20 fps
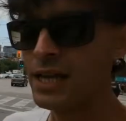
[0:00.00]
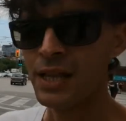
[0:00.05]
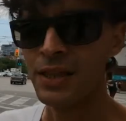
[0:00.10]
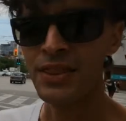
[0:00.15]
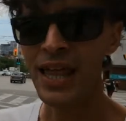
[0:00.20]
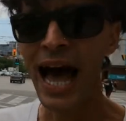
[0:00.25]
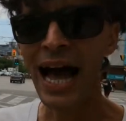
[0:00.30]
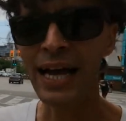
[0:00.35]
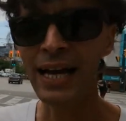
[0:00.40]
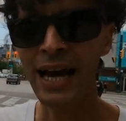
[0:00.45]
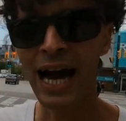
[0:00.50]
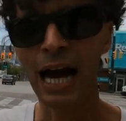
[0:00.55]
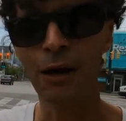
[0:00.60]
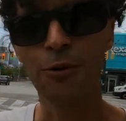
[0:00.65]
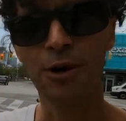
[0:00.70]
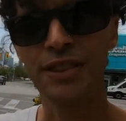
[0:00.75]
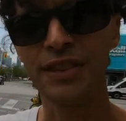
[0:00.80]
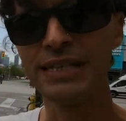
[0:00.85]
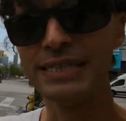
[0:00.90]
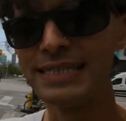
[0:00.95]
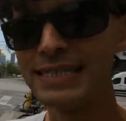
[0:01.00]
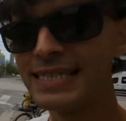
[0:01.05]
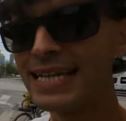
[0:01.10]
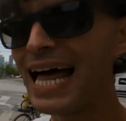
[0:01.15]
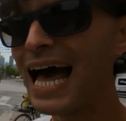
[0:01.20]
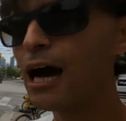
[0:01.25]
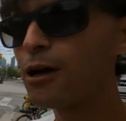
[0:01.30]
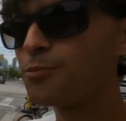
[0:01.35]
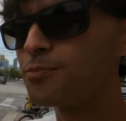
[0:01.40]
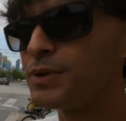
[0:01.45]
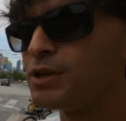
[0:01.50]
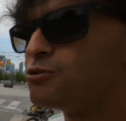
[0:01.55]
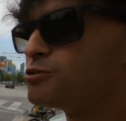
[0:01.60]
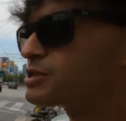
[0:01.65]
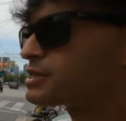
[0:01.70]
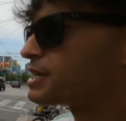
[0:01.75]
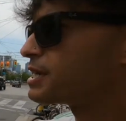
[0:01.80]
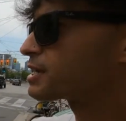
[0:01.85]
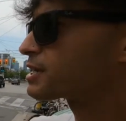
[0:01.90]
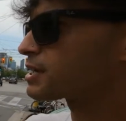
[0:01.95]
that guy with his loud
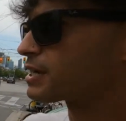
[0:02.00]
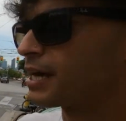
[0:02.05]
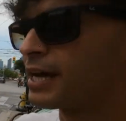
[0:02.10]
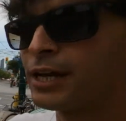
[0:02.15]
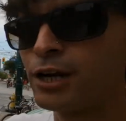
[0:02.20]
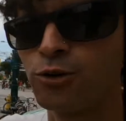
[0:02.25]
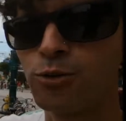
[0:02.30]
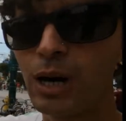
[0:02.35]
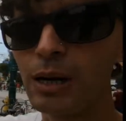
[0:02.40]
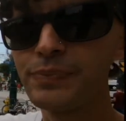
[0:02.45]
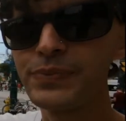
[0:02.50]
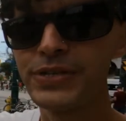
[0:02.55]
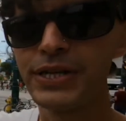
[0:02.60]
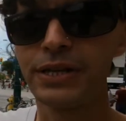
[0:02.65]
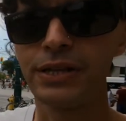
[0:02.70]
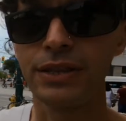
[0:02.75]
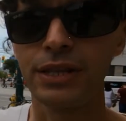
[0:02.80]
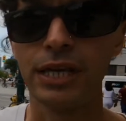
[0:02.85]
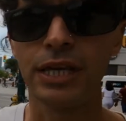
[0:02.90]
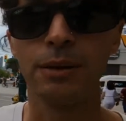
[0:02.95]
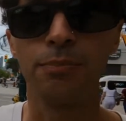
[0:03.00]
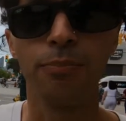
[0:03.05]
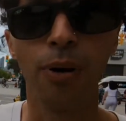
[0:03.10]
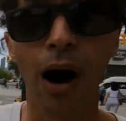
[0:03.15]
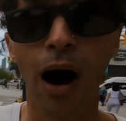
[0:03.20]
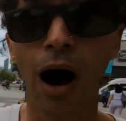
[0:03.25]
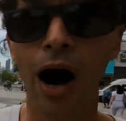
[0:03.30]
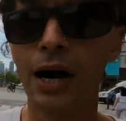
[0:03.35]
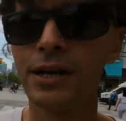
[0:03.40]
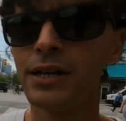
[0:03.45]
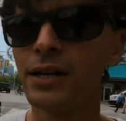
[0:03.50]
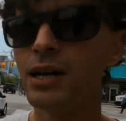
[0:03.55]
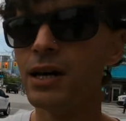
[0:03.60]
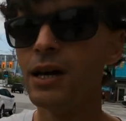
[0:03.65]
music interrupting the pod,